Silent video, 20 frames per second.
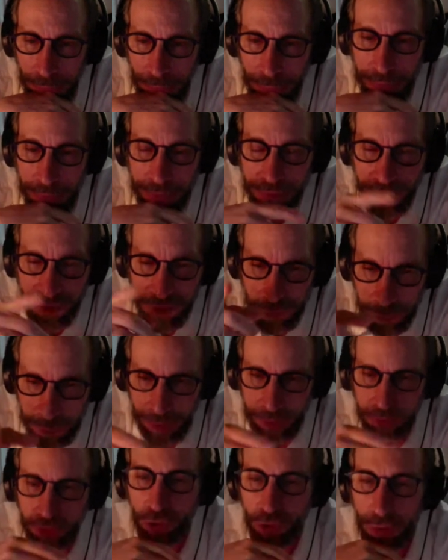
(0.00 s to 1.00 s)
This is a
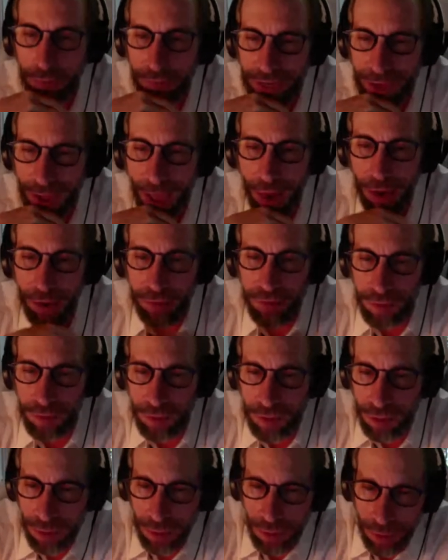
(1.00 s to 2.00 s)
picture of a
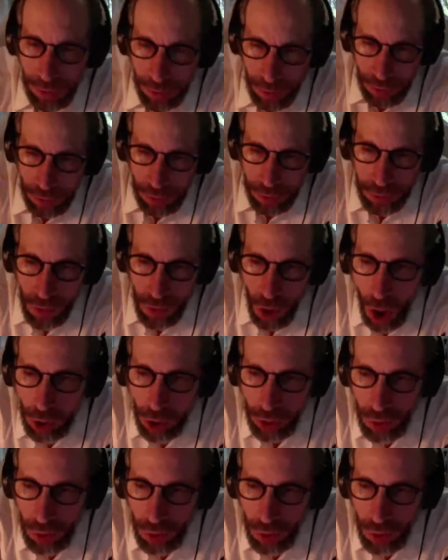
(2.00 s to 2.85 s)
galaxy long,